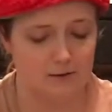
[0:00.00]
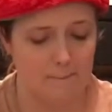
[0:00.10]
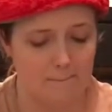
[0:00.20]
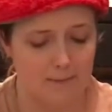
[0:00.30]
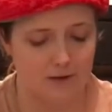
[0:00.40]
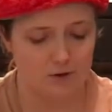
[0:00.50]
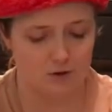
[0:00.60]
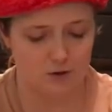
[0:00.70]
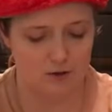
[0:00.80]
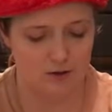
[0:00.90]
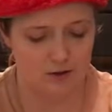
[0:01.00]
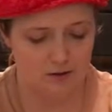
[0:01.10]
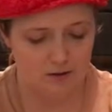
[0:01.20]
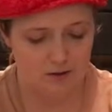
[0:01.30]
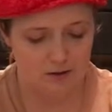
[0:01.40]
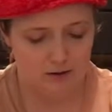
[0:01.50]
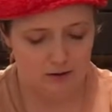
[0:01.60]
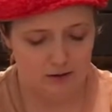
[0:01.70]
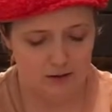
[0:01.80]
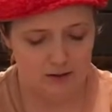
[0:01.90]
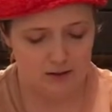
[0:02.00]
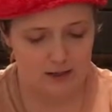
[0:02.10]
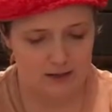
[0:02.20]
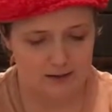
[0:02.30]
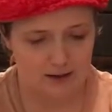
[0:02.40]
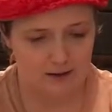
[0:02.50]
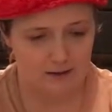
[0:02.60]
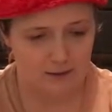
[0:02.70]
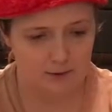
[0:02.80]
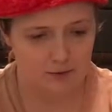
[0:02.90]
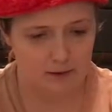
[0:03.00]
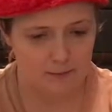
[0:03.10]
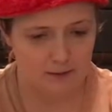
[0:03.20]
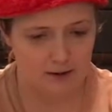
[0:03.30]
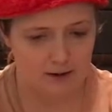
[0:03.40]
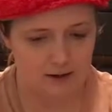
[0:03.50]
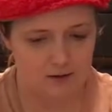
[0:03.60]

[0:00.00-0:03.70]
measure to see exactly how much paper I need.